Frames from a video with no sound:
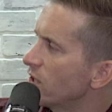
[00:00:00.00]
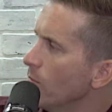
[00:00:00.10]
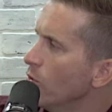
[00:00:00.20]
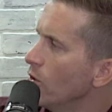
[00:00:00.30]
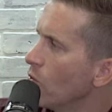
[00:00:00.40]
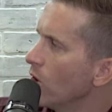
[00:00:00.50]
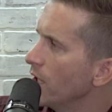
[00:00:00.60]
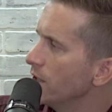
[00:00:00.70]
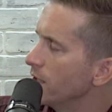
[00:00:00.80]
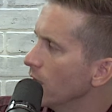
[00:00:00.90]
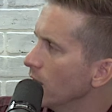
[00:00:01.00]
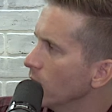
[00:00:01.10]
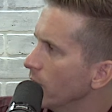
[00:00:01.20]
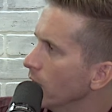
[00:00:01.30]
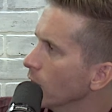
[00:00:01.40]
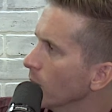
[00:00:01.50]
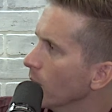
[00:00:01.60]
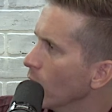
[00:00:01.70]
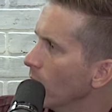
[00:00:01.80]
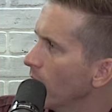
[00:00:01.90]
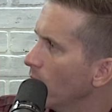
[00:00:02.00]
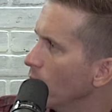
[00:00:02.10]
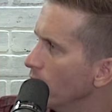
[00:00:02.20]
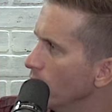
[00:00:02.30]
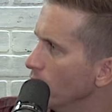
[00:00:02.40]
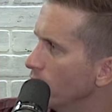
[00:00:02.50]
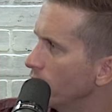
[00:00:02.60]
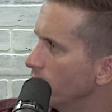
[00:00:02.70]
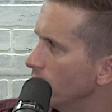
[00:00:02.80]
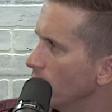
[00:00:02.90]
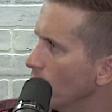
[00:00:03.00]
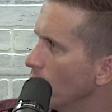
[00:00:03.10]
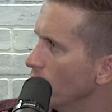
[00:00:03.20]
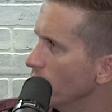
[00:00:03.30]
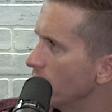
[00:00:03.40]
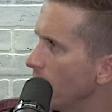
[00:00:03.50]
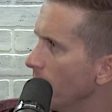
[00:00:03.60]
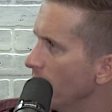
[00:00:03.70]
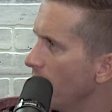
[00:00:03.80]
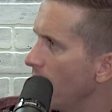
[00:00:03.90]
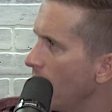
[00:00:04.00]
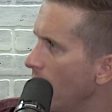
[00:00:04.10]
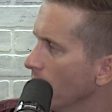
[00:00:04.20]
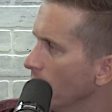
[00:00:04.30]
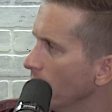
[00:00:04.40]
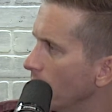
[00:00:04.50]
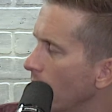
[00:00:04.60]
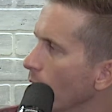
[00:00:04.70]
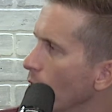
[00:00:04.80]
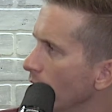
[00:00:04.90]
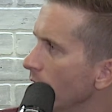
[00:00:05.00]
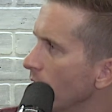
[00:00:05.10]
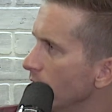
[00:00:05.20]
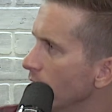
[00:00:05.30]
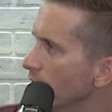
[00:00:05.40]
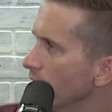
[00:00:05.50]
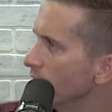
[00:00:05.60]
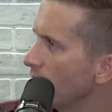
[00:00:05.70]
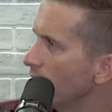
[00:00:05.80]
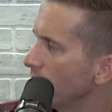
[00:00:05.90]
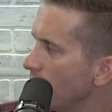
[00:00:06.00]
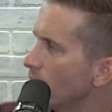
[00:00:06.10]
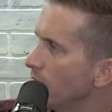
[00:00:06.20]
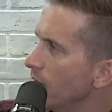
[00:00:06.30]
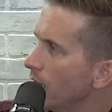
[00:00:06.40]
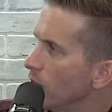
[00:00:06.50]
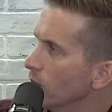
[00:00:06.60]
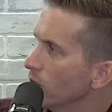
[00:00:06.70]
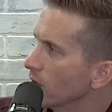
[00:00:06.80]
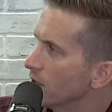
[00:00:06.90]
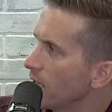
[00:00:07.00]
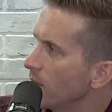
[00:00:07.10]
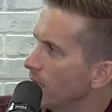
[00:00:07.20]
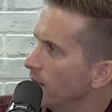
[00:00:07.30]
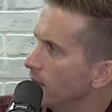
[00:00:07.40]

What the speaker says: someone wanted to read a little bit more about what you've said about that, Alan, and kind of what Doxdale does, they can read that in your book. Is that right?